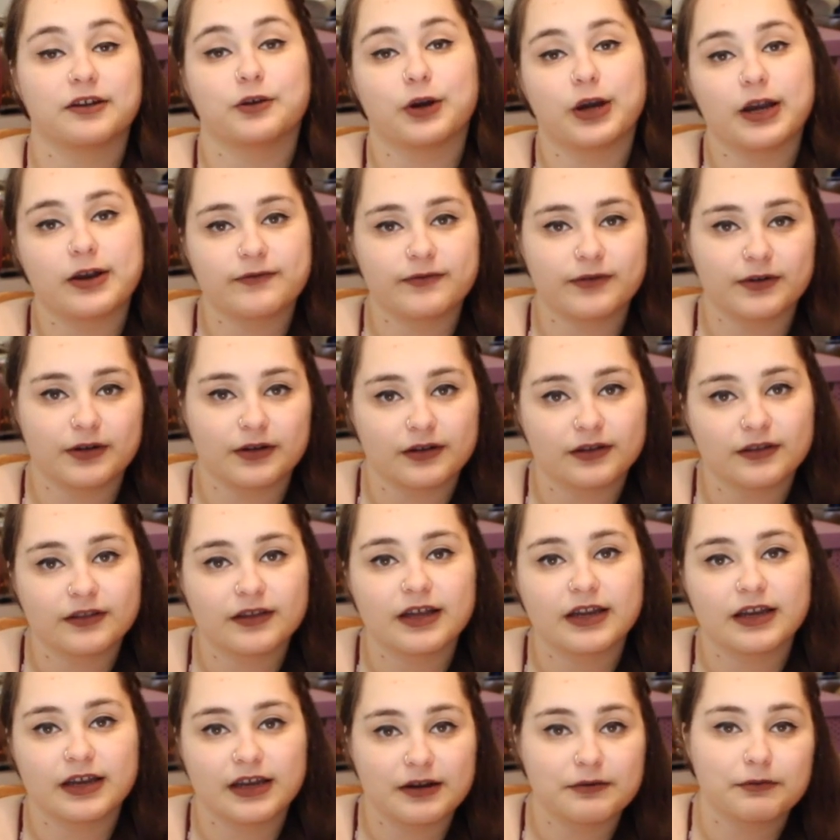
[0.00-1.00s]
of grateful
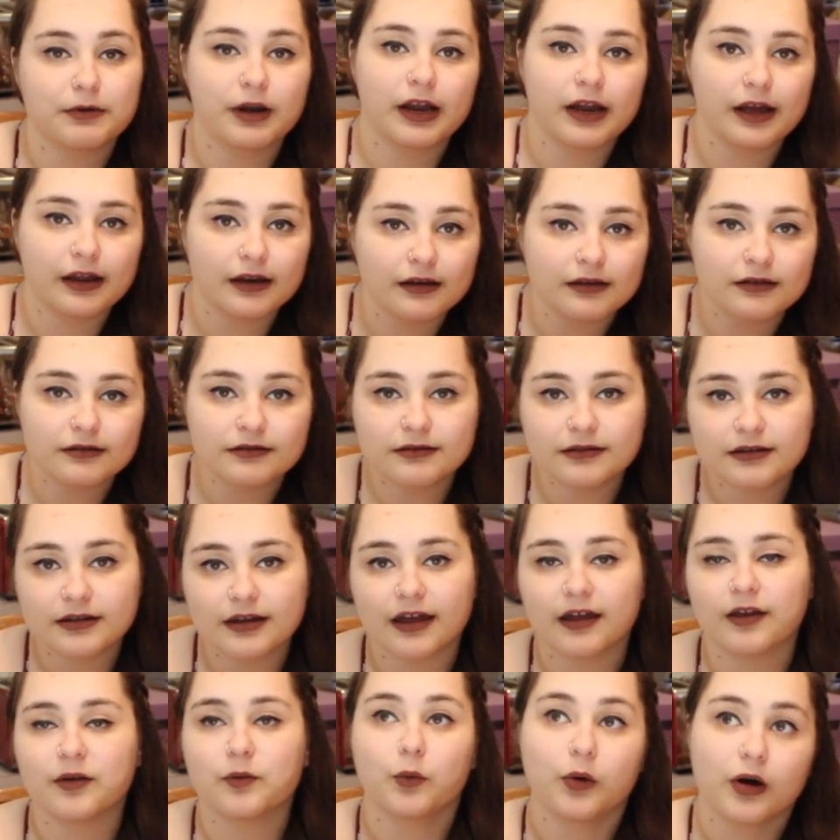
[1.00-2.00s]
that he ran.
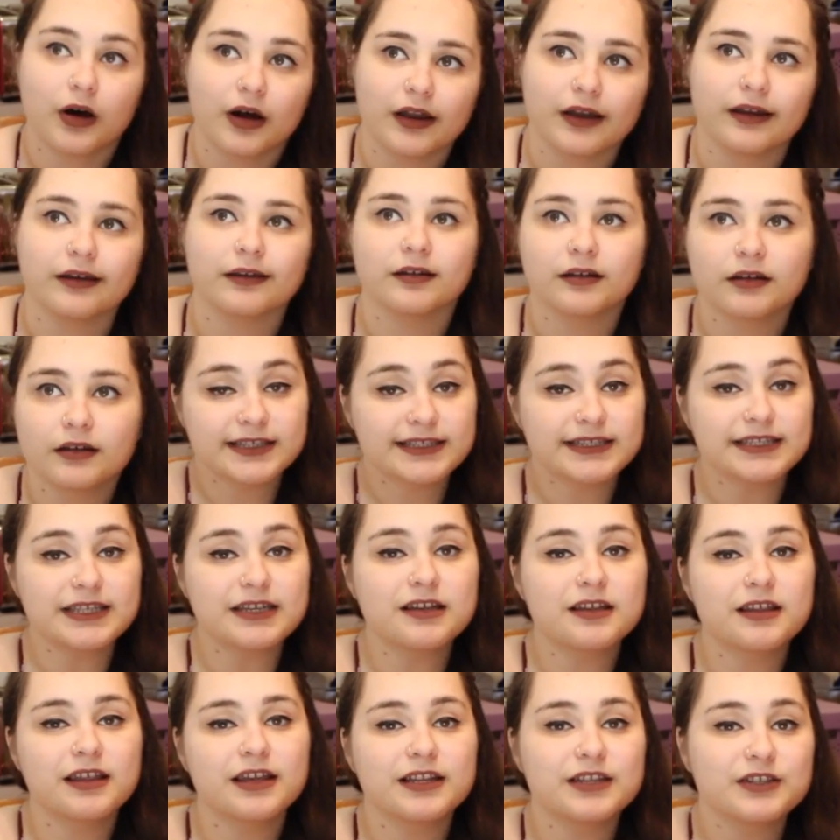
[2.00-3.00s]
and won.
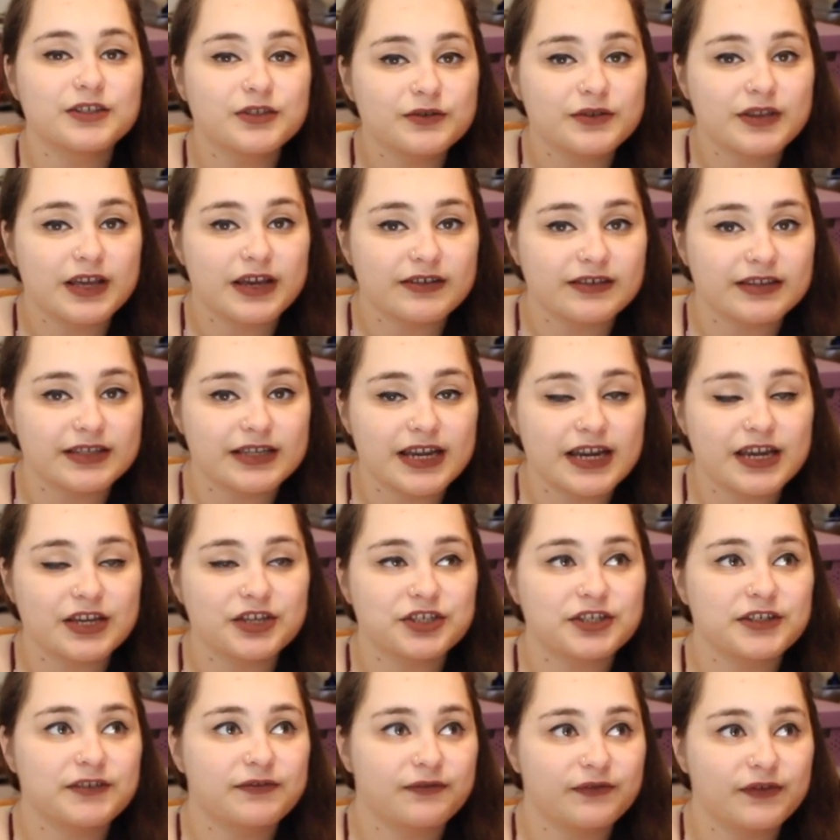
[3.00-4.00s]
Still, in 2008,
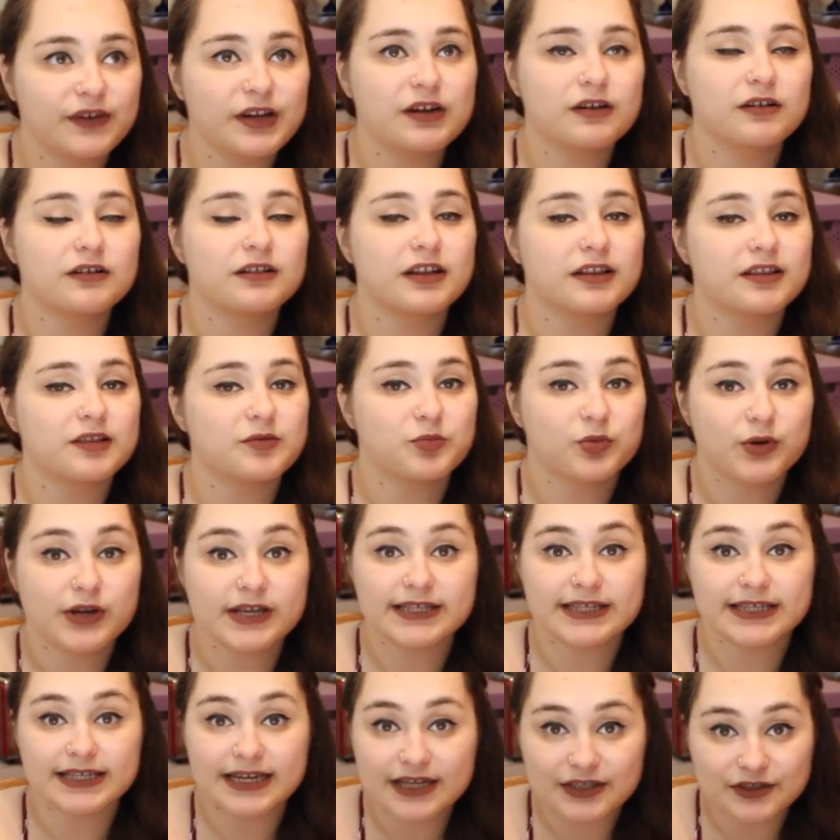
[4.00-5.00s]
she feared that the
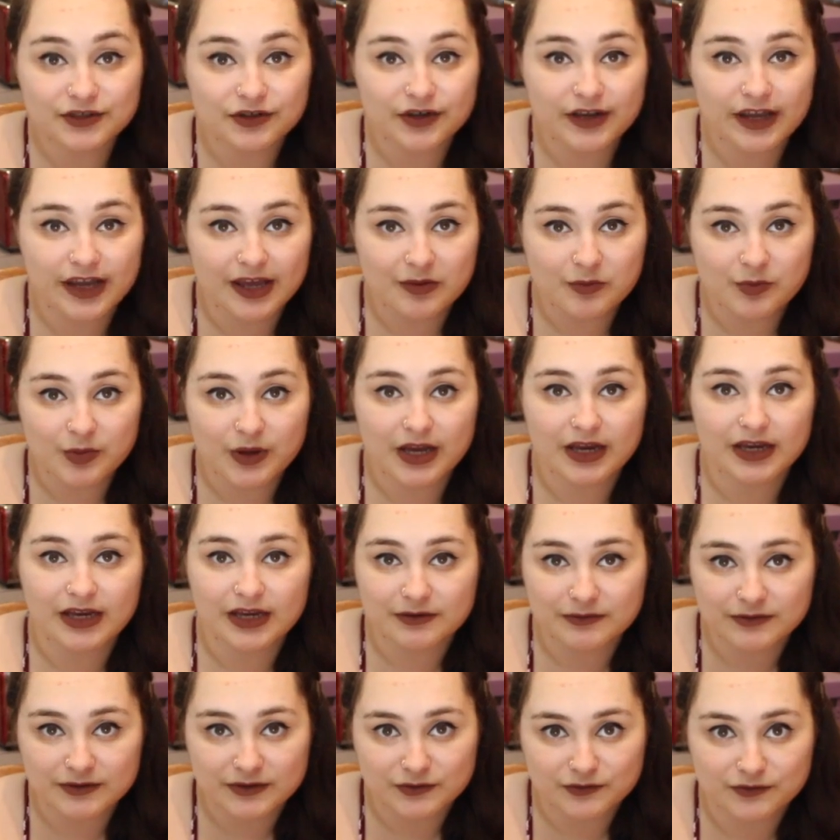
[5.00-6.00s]
presidential campaign
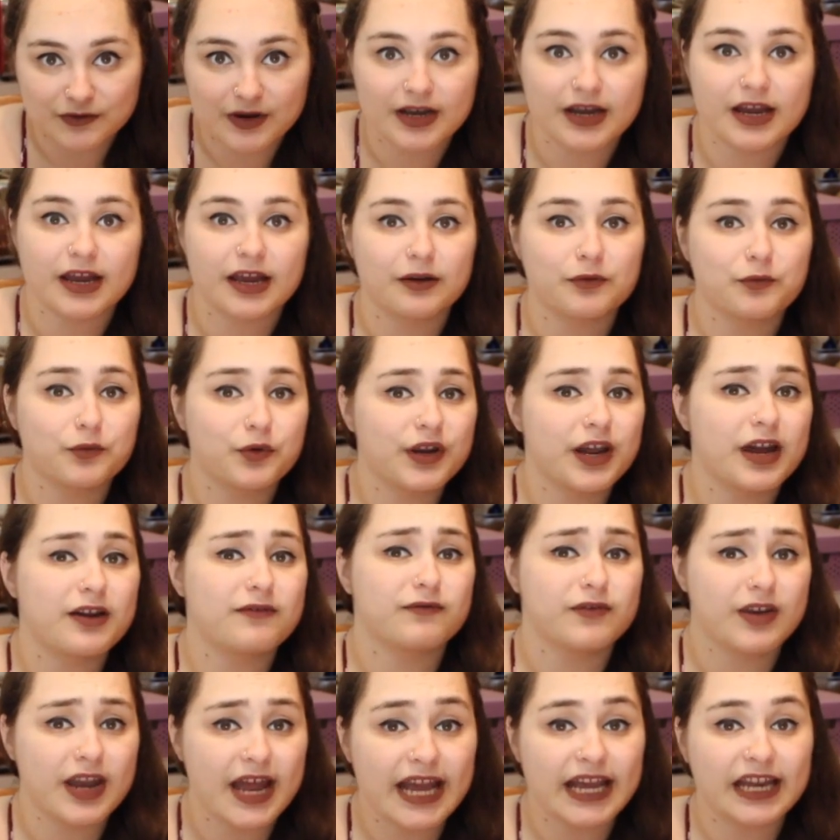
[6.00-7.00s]
he was running would
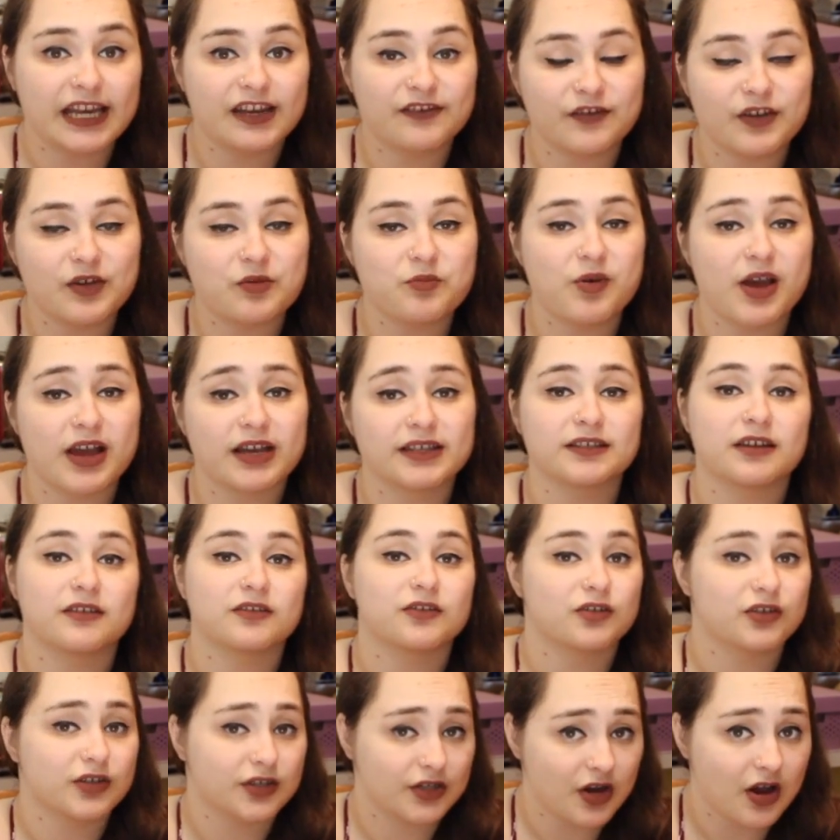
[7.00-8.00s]
have negative impacts on
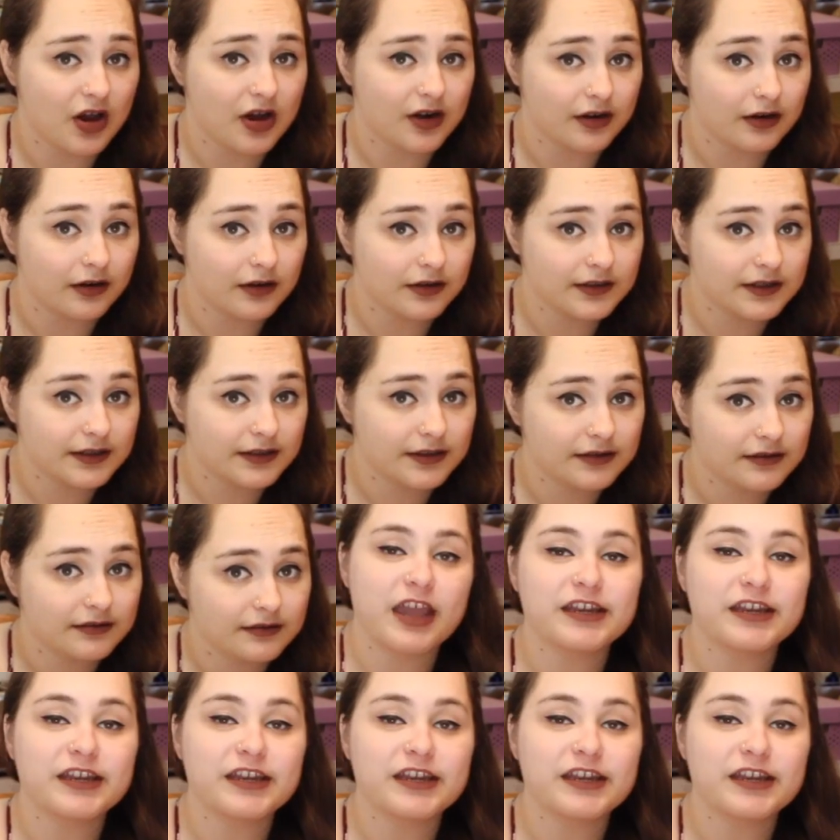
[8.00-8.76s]
their daughters.